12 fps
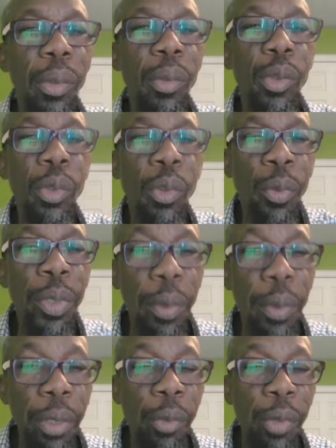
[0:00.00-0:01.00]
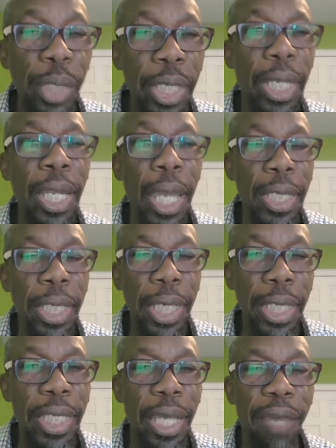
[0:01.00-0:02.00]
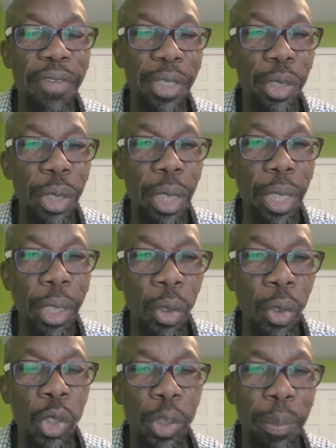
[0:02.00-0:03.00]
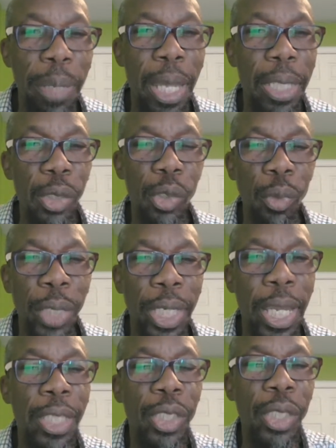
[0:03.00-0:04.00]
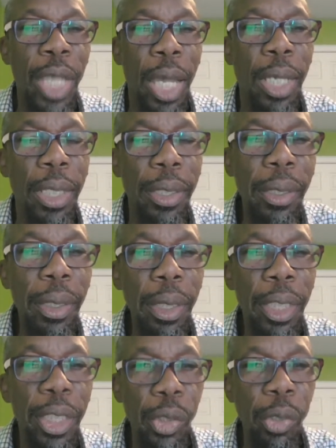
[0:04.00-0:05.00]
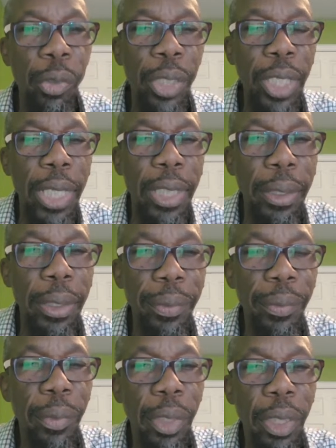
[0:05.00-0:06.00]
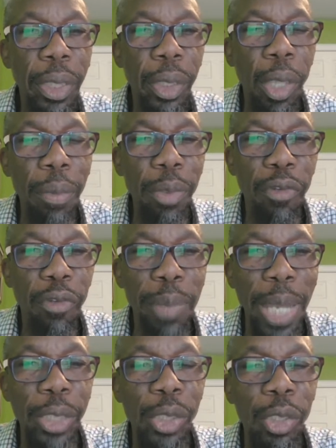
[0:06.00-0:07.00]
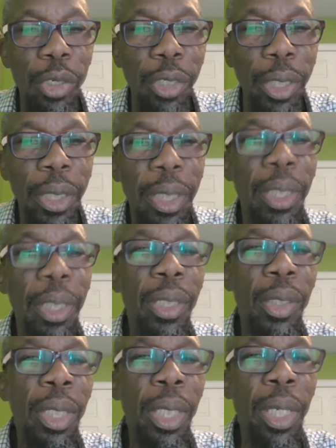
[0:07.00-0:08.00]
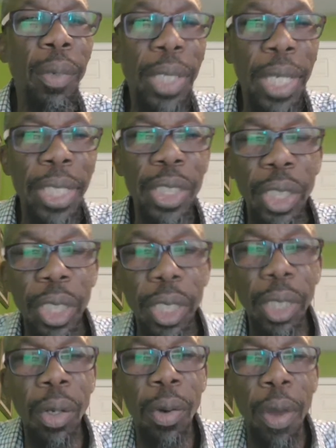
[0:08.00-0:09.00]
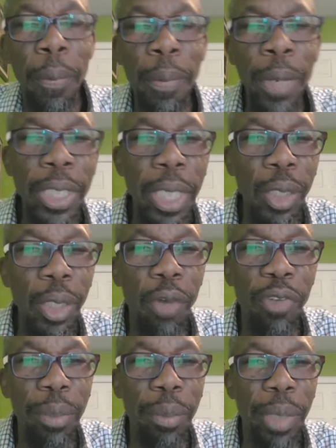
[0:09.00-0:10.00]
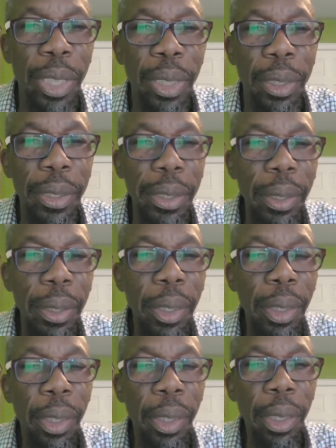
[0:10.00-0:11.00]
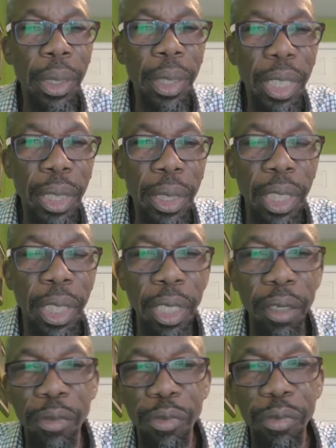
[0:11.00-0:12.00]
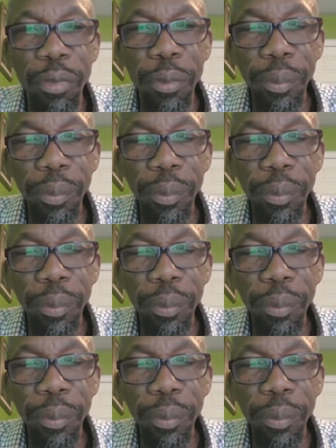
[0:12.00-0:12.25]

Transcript: So Grenada and Haiti have a close bond. So when I saw historically, in terms of black struggle, when I see our present government didn't give